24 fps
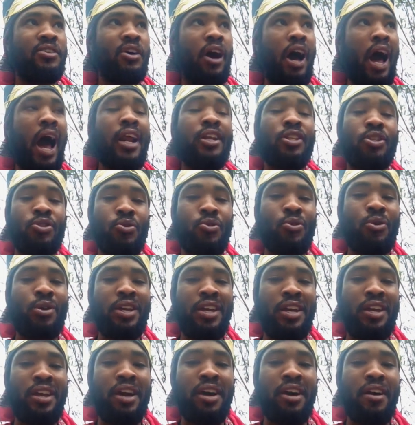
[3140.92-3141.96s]

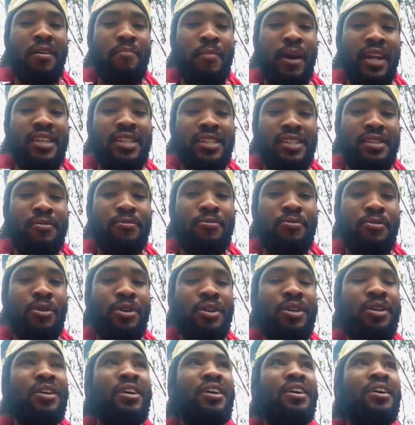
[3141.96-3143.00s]
auditory medicine for
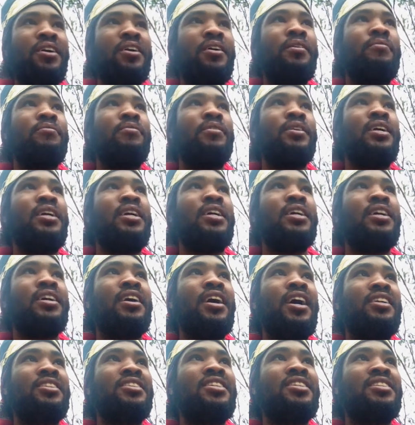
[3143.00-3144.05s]
your
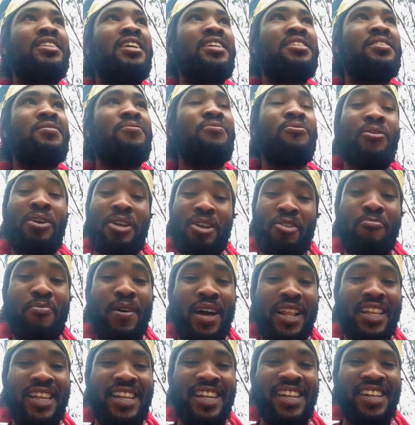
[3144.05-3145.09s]
consciousness and for your
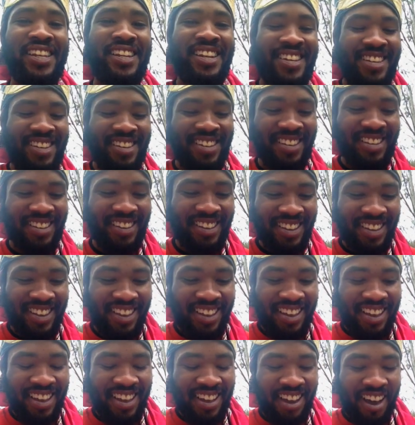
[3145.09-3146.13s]
melanin.
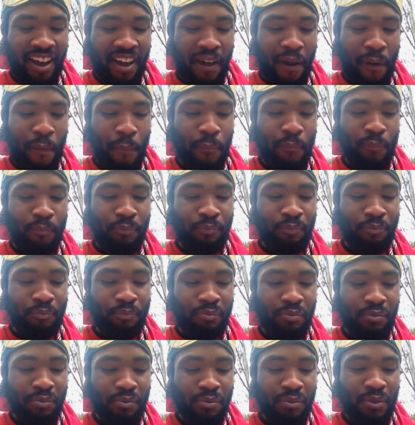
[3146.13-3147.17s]
And
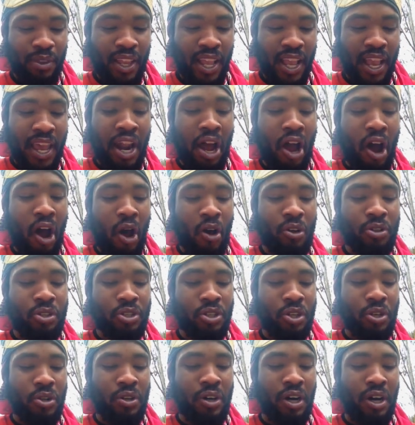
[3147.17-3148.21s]
I
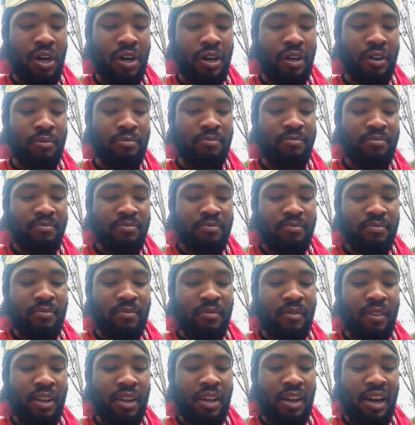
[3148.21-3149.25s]
also
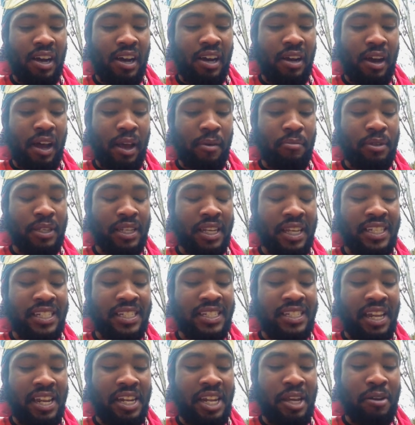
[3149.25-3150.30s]
I'm
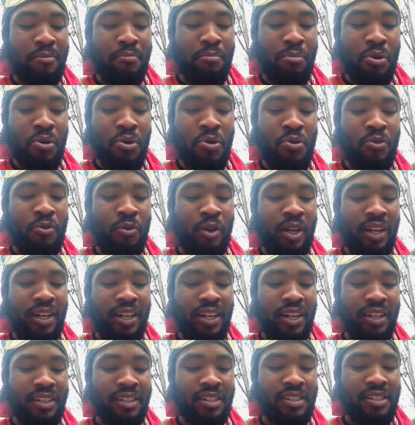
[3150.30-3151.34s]
extending moon
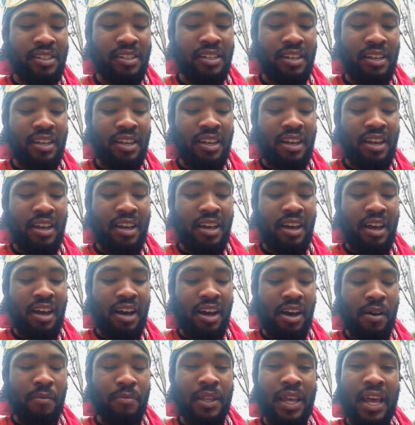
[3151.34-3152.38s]
readings.
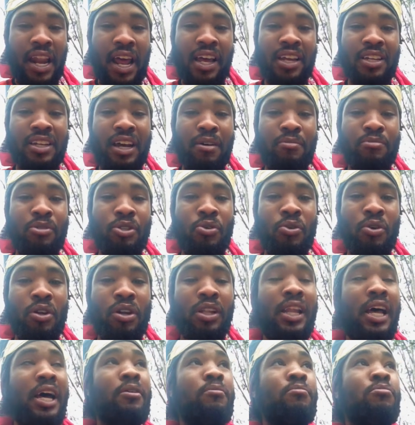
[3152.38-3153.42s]
I'm doing a
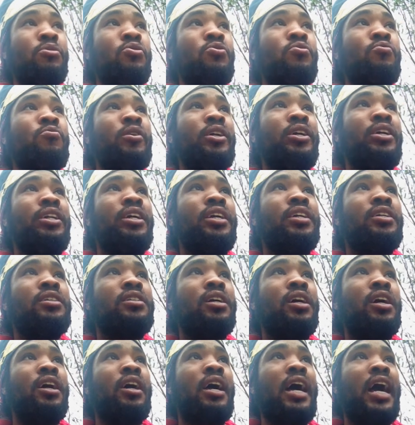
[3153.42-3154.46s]
lot of moon readings,
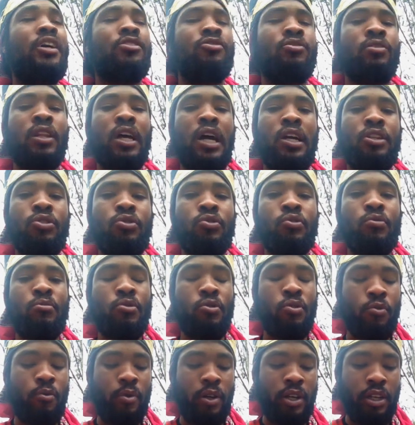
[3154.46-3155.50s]
astrological
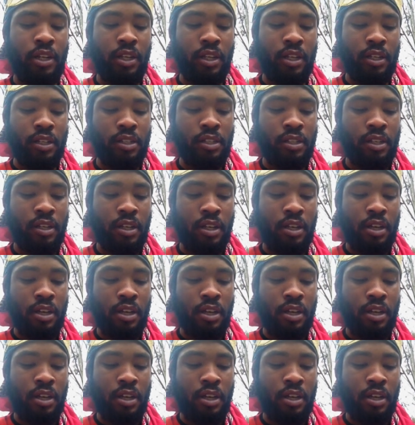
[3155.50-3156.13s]
moon readings.